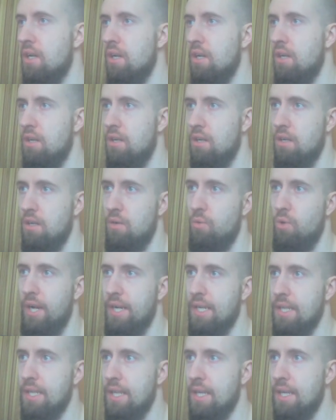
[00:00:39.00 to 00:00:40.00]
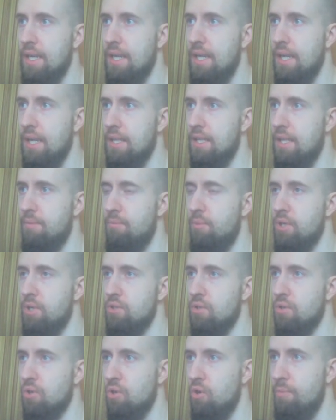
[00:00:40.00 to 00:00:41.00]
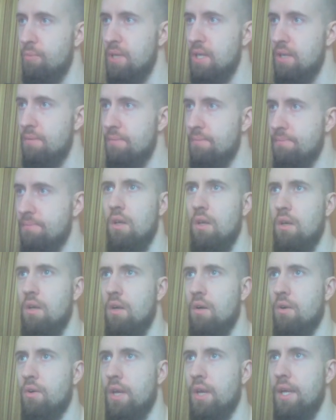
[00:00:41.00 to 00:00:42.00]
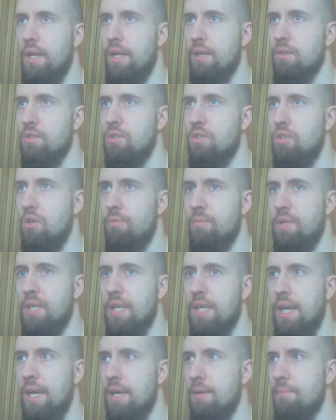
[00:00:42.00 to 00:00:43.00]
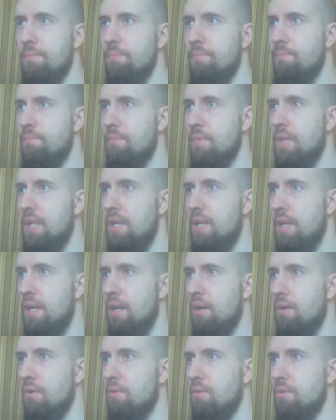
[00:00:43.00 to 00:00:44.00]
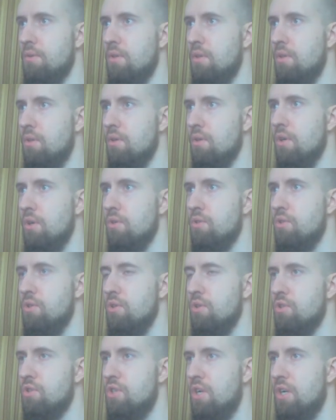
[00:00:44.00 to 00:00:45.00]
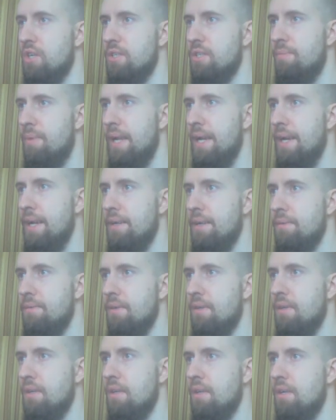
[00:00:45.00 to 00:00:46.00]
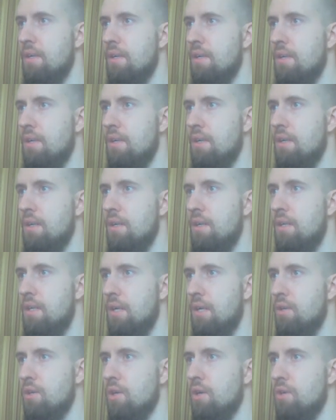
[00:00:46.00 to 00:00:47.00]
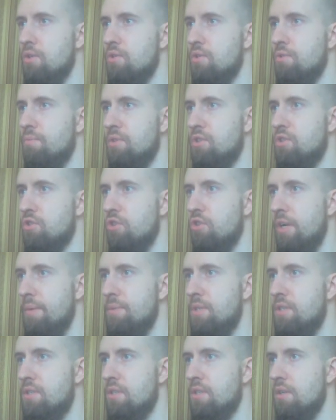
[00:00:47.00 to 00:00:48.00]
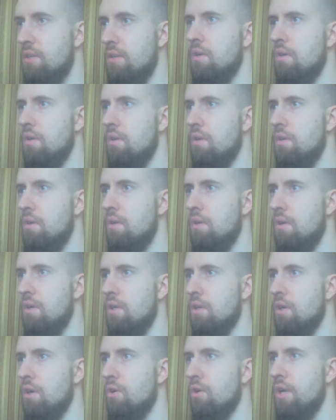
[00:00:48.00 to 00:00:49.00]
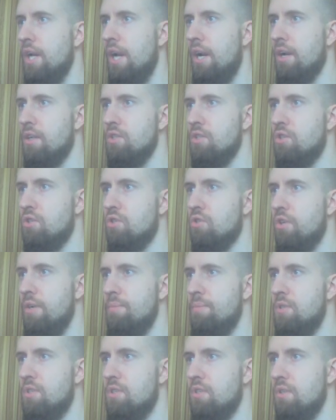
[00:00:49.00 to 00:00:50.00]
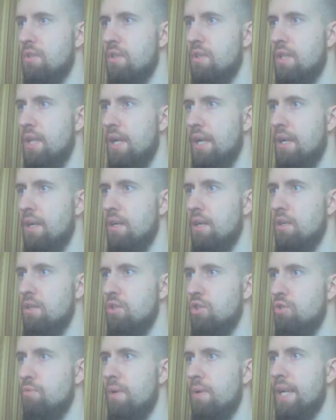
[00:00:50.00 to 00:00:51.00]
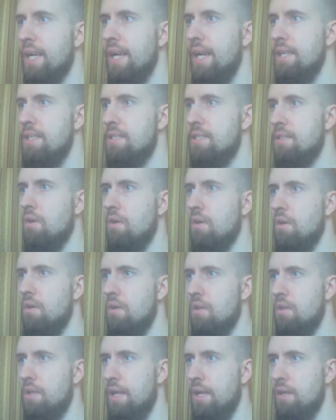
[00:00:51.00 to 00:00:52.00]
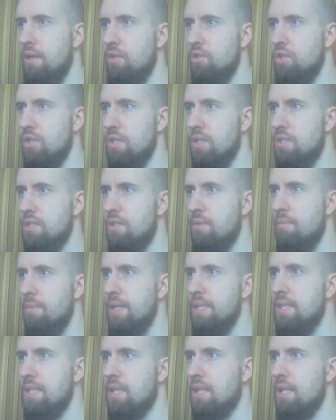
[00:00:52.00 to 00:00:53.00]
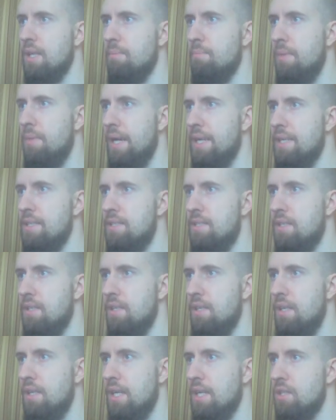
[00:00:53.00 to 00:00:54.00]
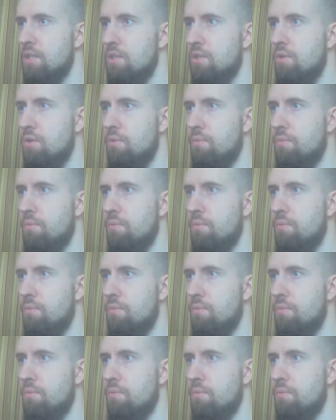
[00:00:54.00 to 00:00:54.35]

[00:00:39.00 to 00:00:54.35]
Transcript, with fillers: uh, right click and then press on copy. Okay, now stop the game. Now you go to your starter player. Now you go to scripts. Now you go character scripts, then duplicate, then just basically paste into